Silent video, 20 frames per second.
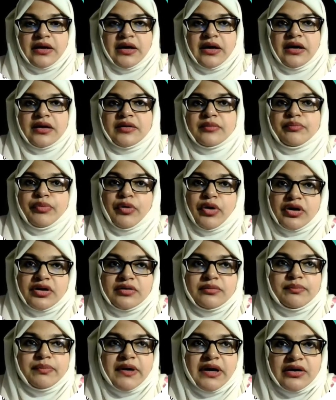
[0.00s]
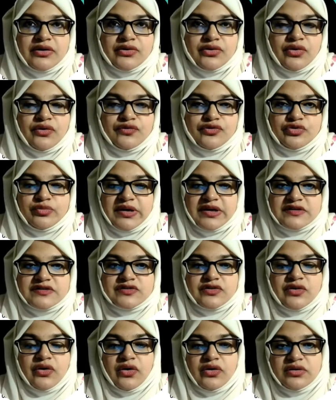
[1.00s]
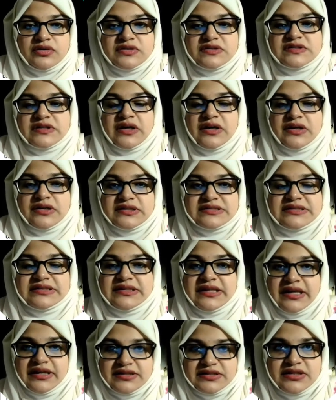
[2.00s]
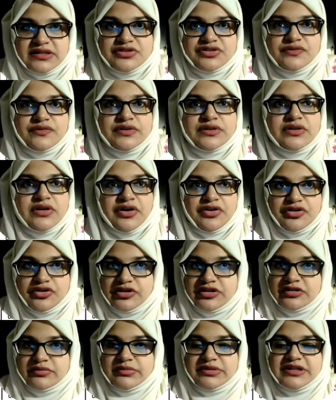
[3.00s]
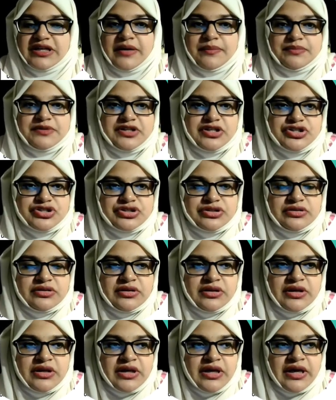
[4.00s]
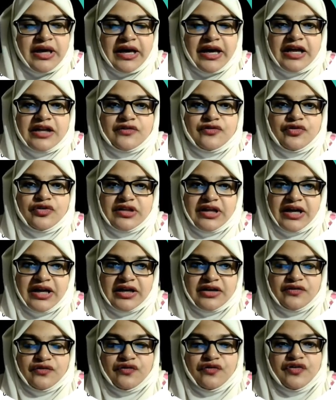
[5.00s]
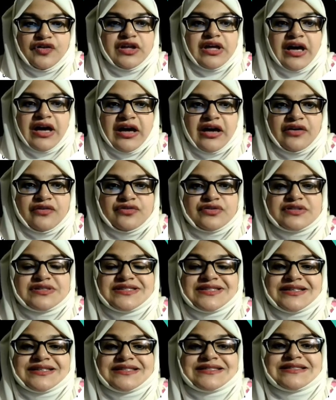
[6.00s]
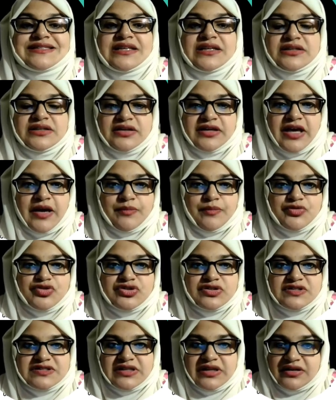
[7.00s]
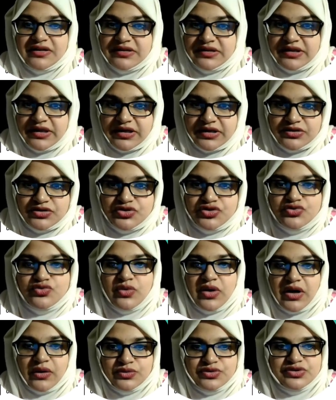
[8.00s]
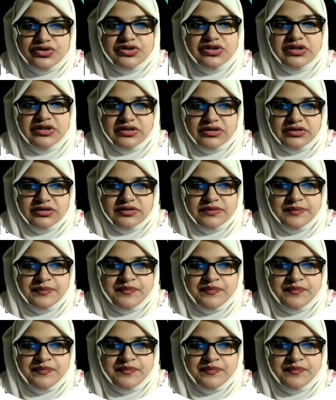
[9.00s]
An important part of Dubai Scholars is the data-driven curriculum adaptation, and for that we have 6 data captures that are taken throughout the year,